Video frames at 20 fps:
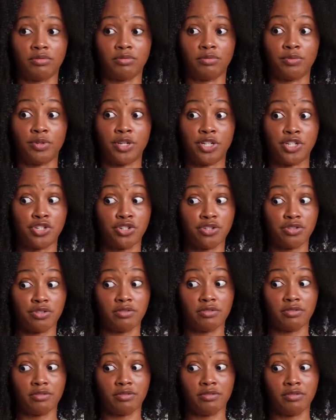
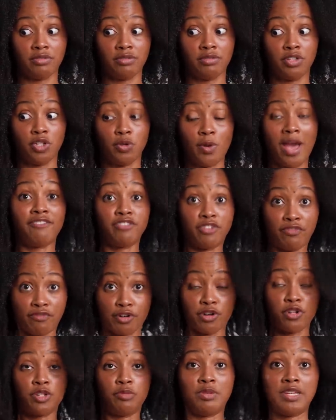which you have to
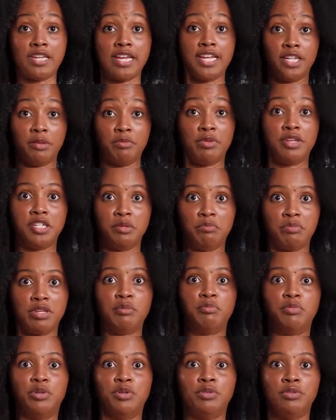first be independent
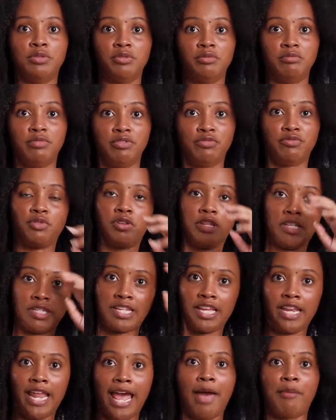people before
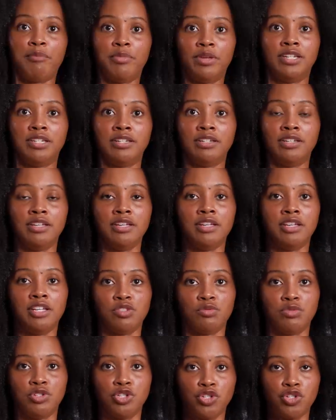this can happen.
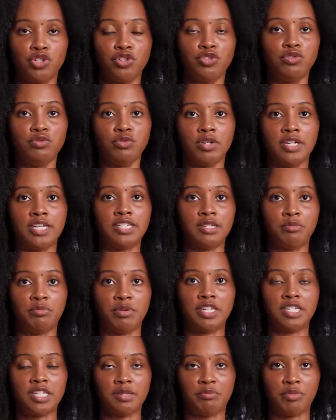So when two
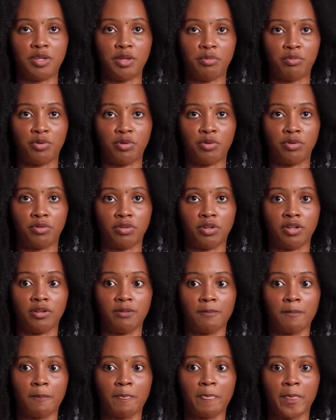independent people
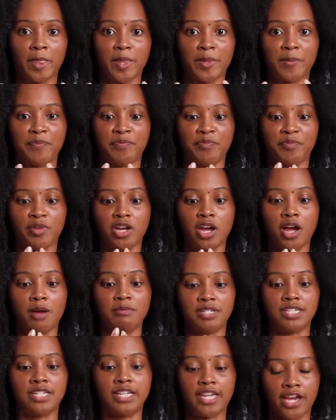
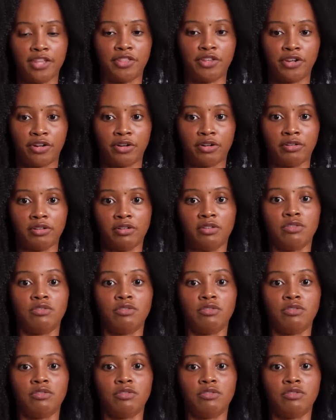come together